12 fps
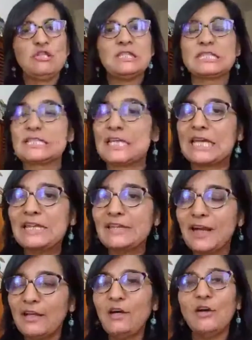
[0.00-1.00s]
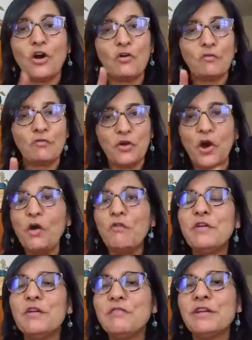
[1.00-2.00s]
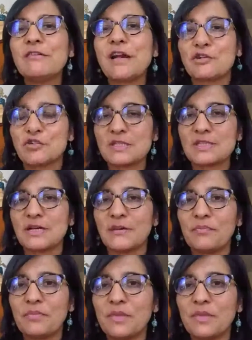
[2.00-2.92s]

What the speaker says: the skin color of your favorite Rakshasa.